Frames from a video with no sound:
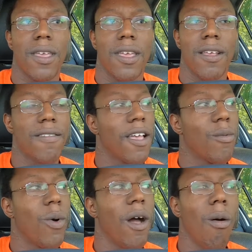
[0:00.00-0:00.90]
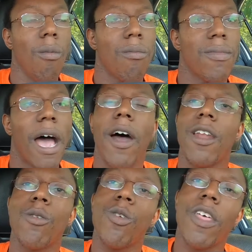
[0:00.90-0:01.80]
He said, Well, now I
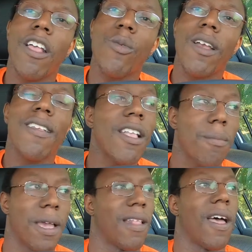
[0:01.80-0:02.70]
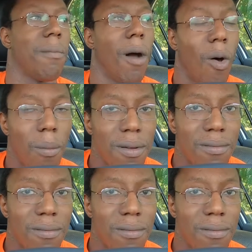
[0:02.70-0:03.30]
know 2,000 ways not to make a light bulb.